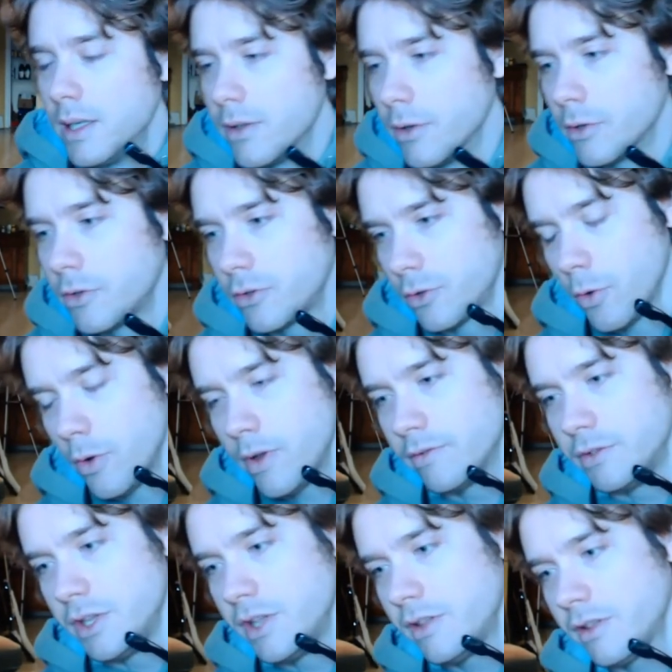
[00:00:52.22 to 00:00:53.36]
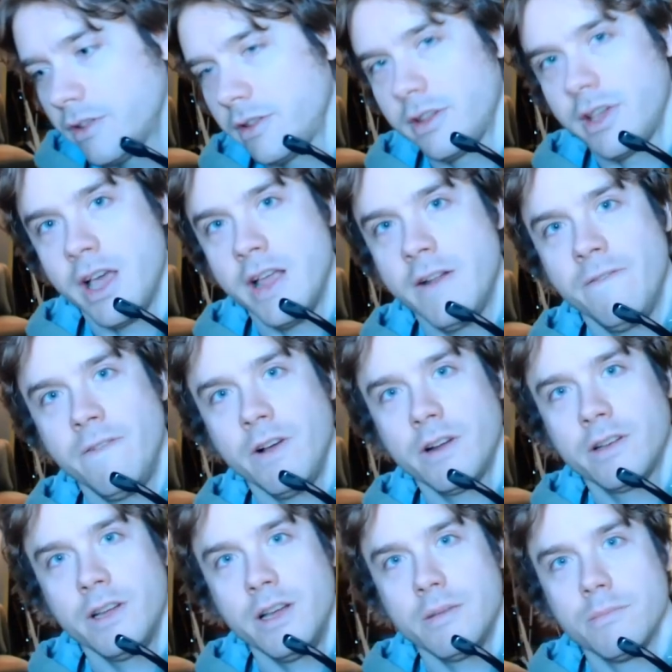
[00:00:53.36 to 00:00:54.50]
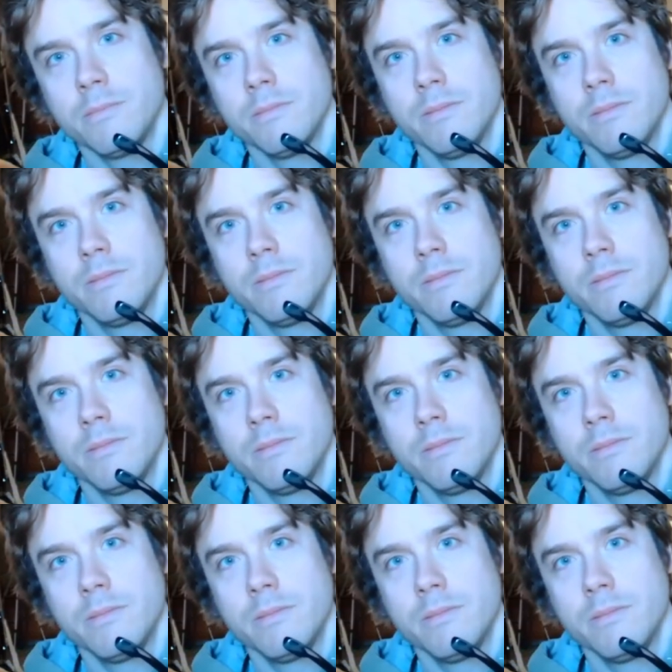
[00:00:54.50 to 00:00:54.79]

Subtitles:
The story of Jesus is kind of fucked up.